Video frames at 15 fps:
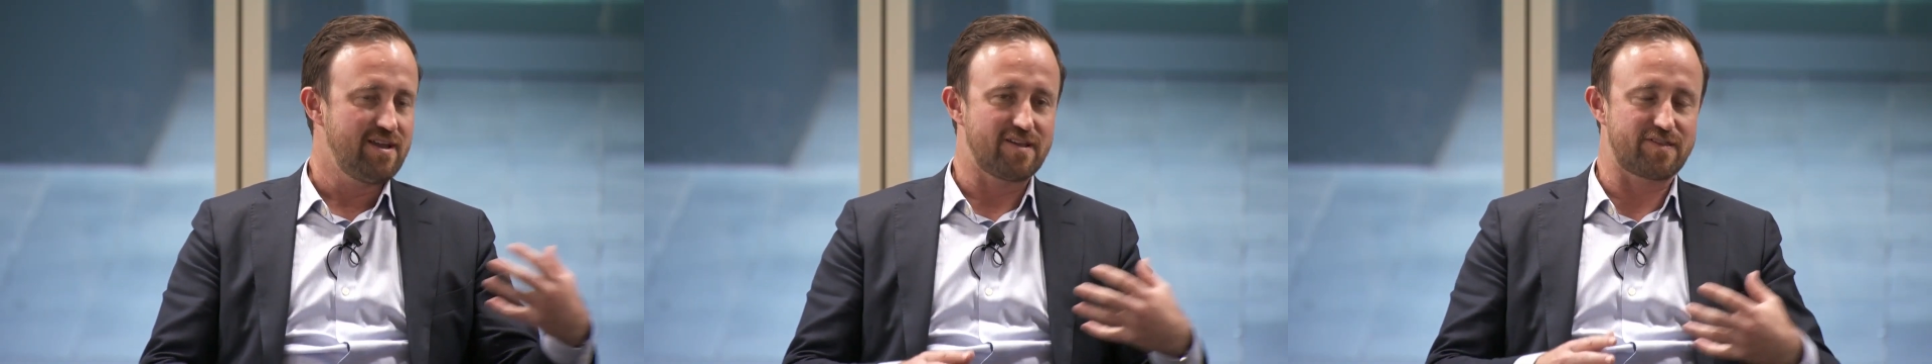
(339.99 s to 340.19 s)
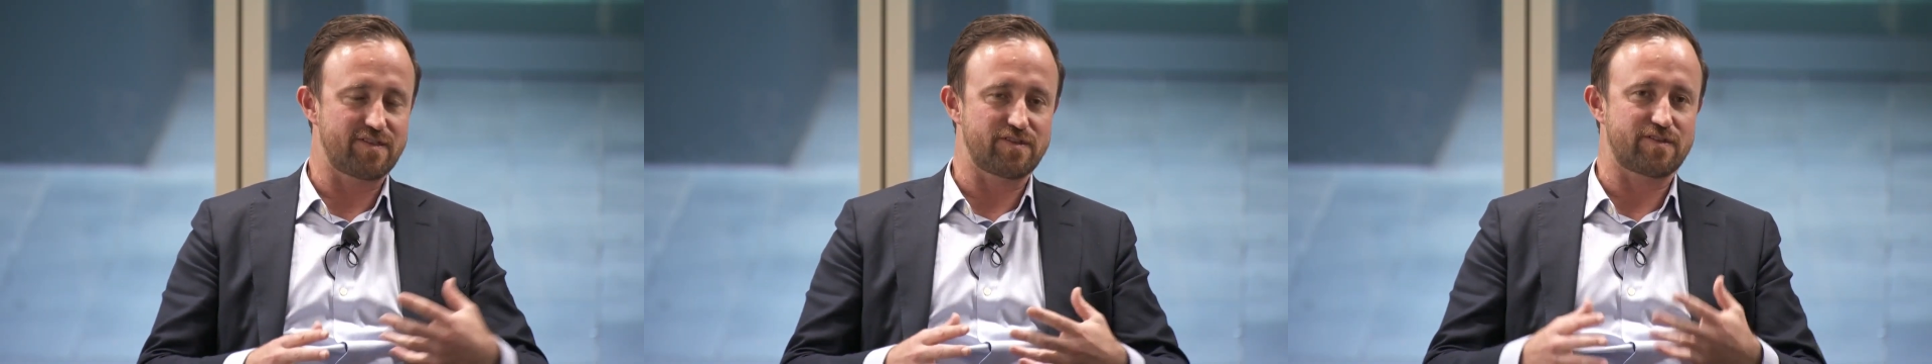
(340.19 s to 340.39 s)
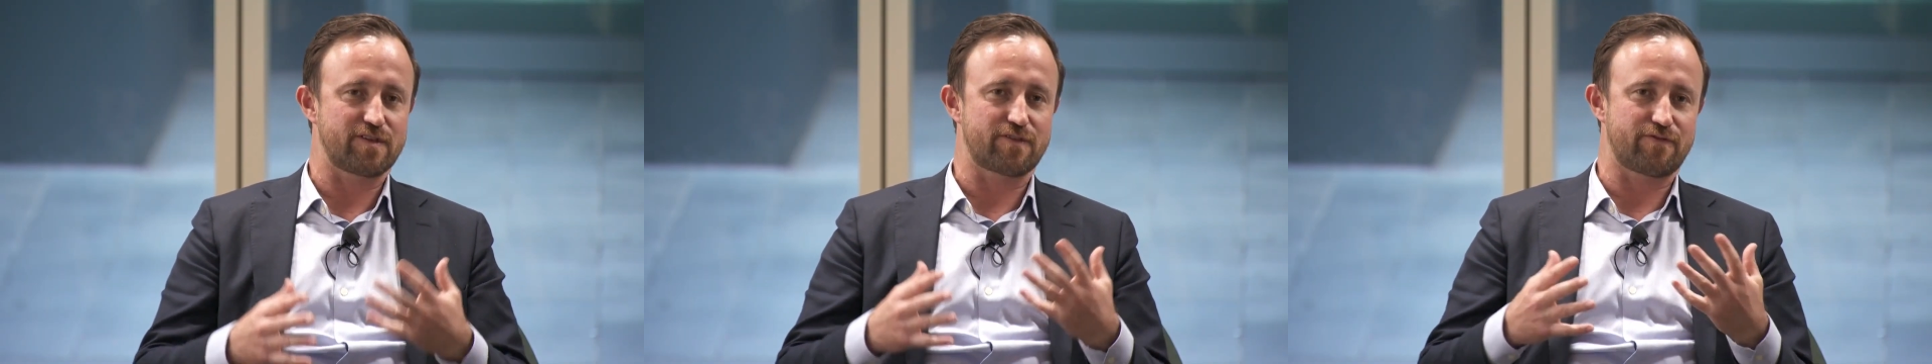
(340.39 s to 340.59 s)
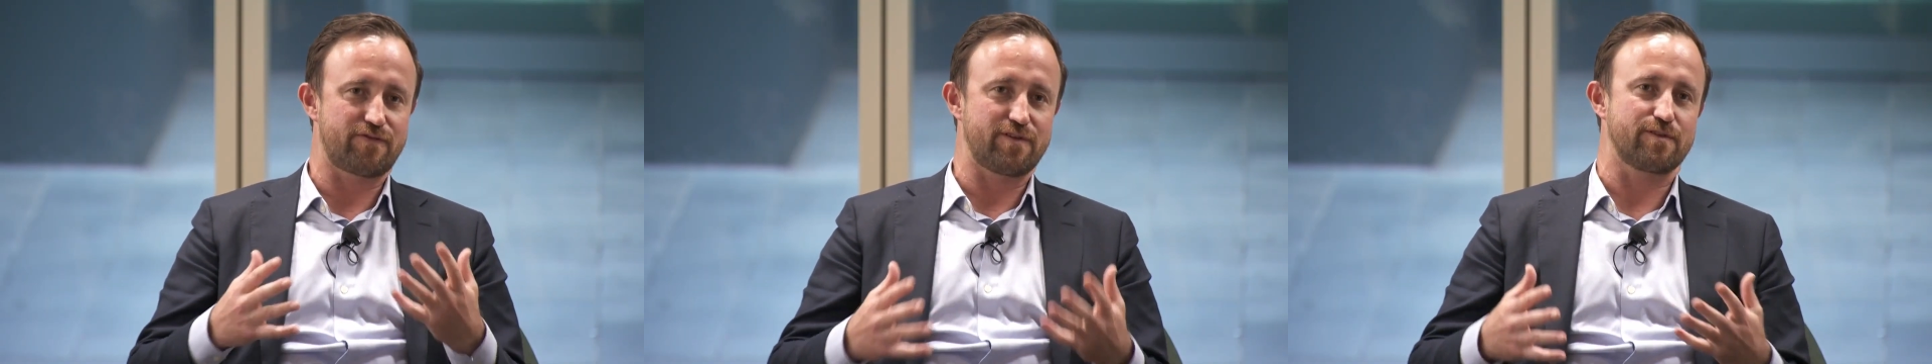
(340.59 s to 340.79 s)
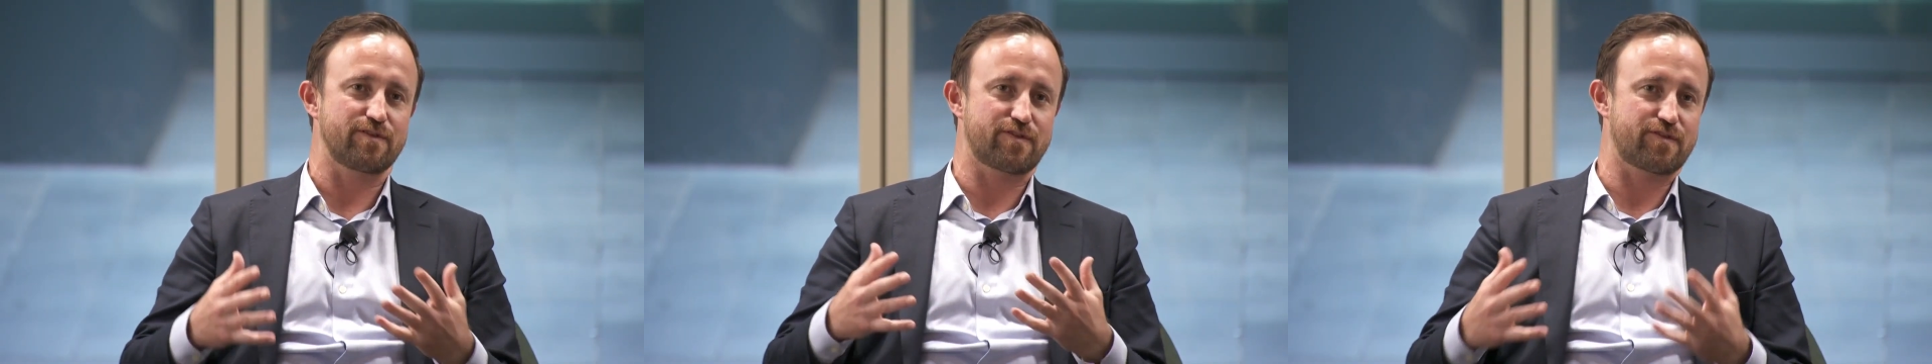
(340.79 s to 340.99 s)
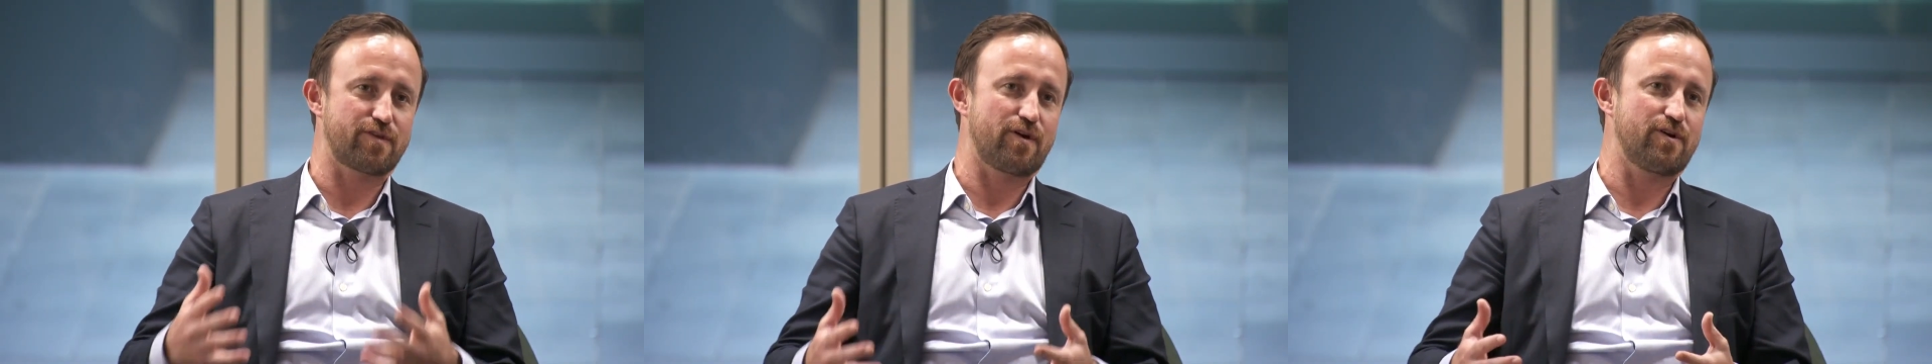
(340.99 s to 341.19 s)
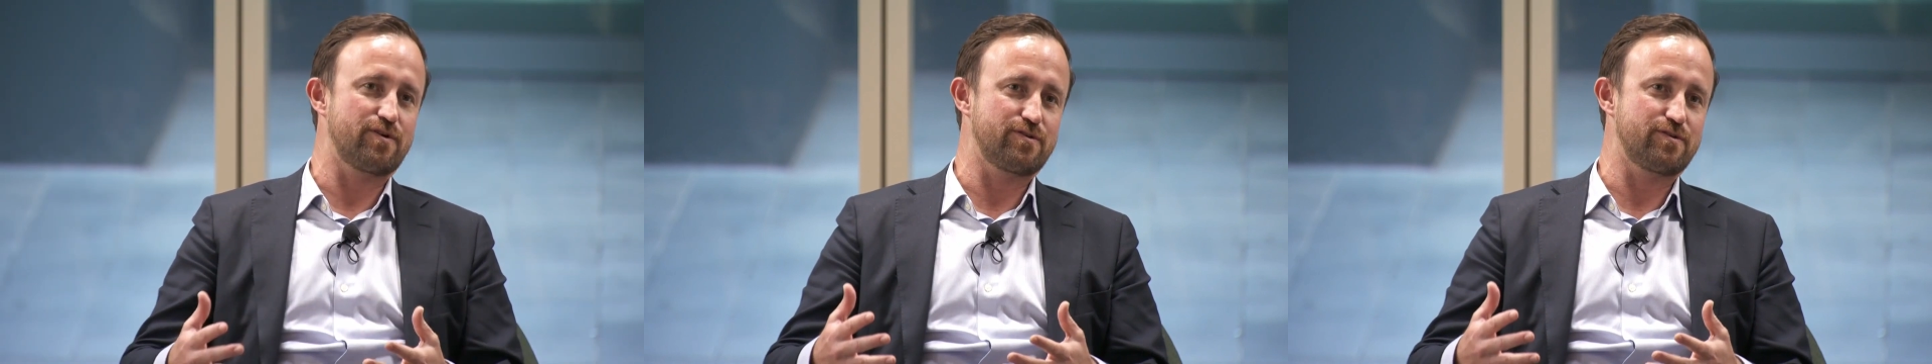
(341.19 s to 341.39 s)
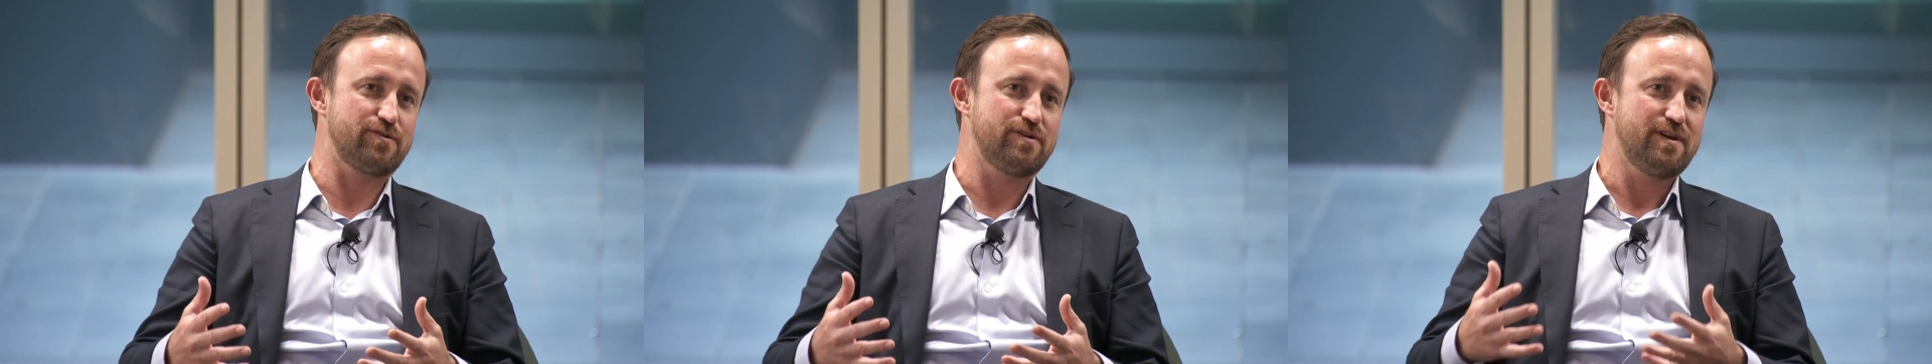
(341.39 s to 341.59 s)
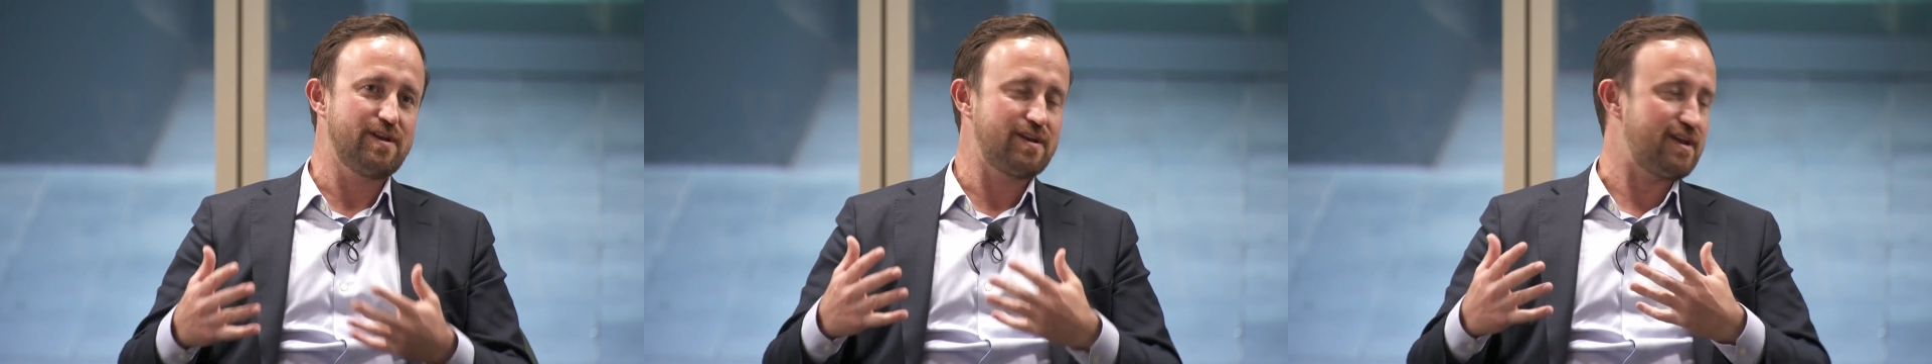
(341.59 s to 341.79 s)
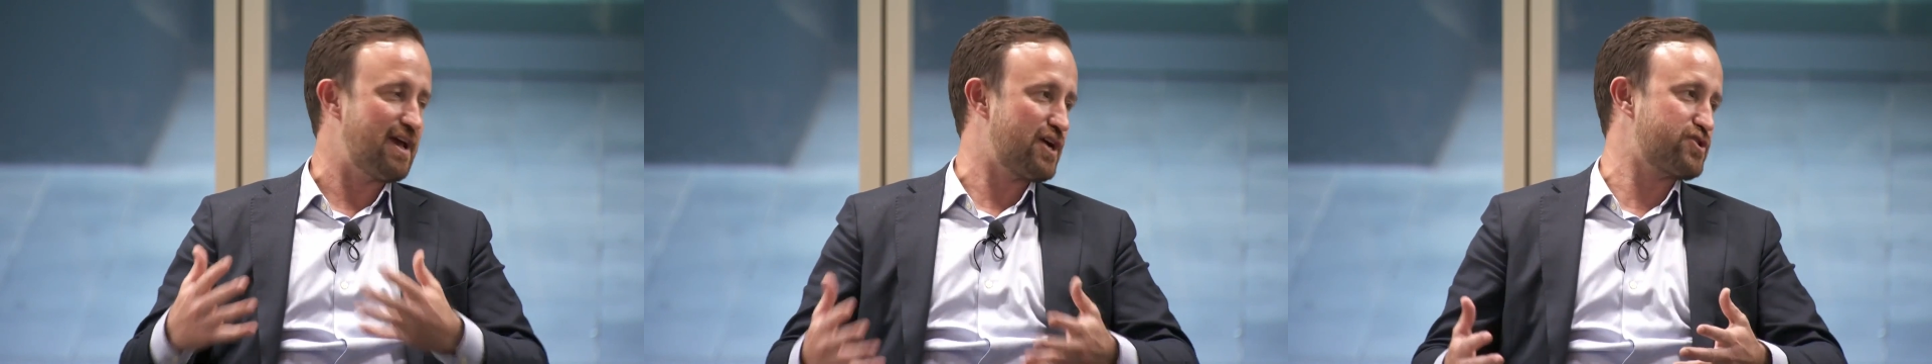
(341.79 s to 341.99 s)
is this just feels so
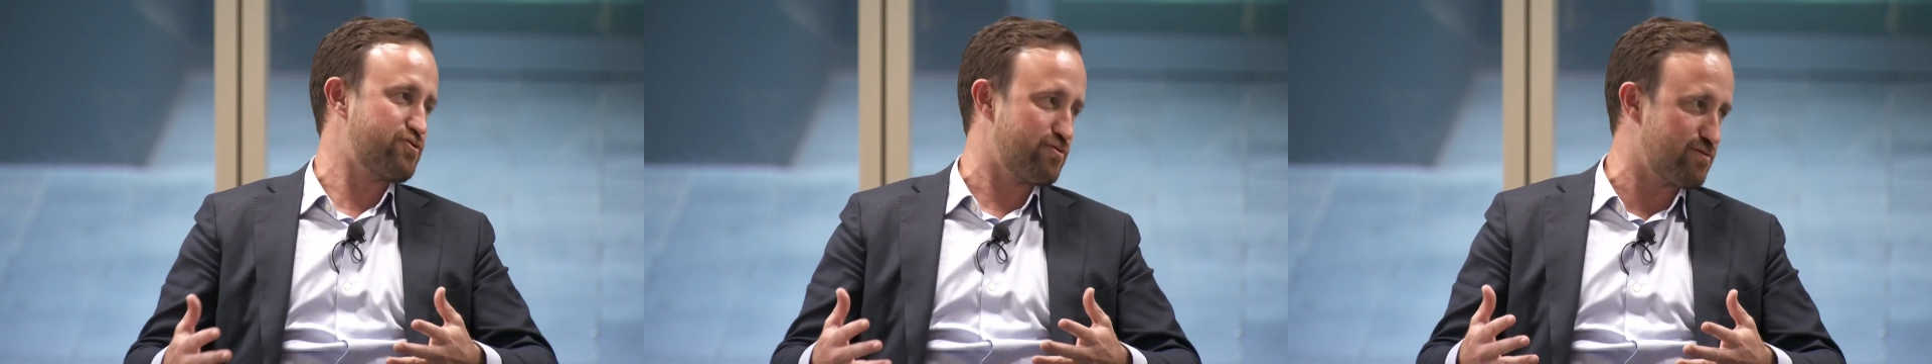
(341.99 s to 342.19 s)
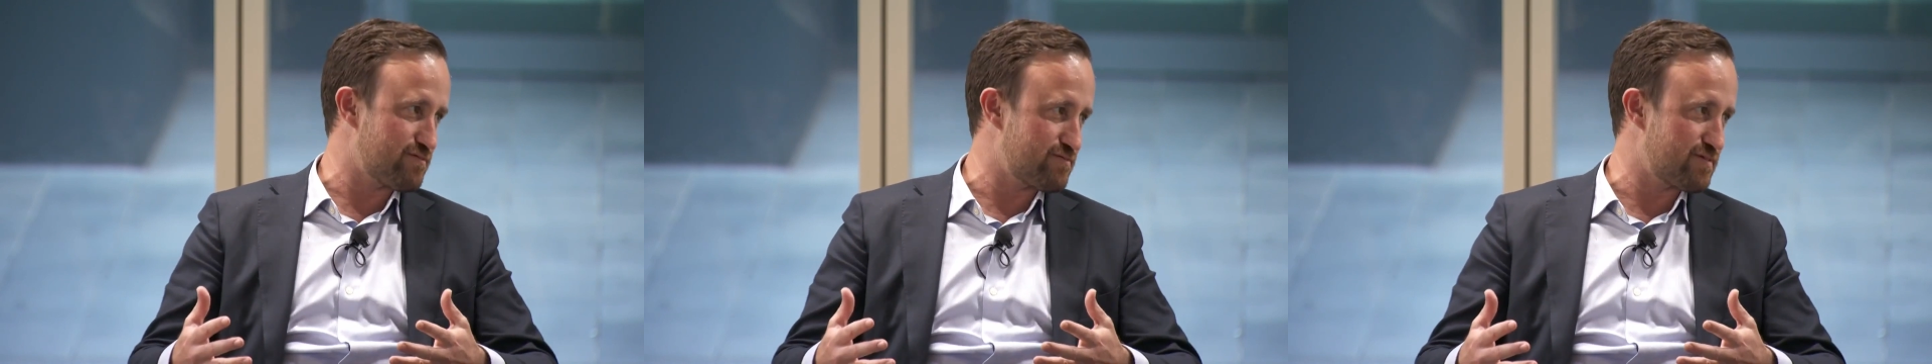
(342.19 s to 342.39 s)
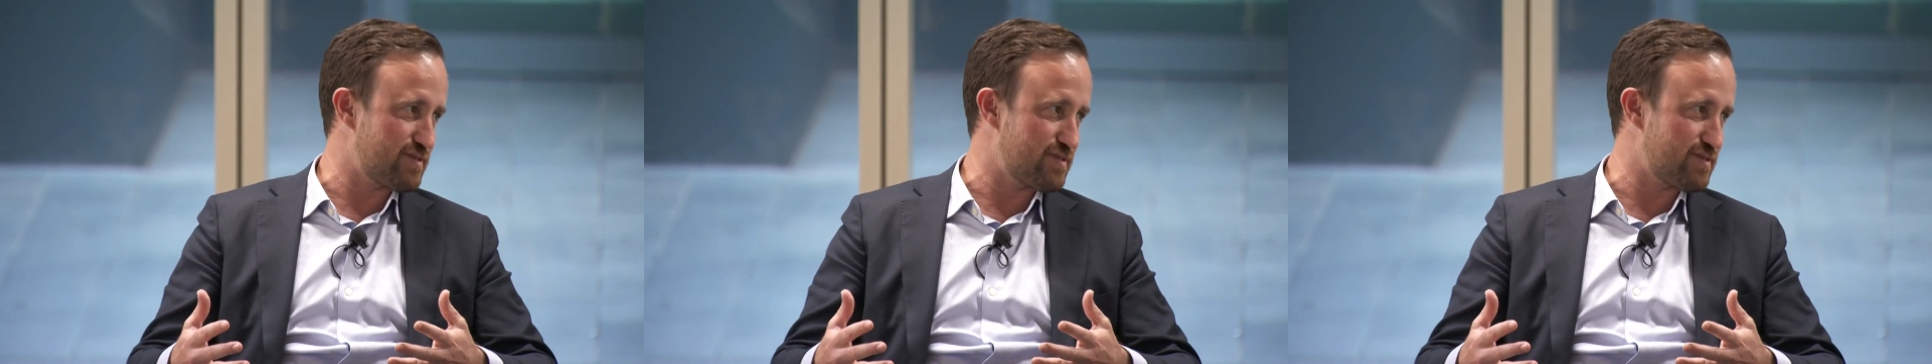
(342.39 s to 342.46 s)
natural.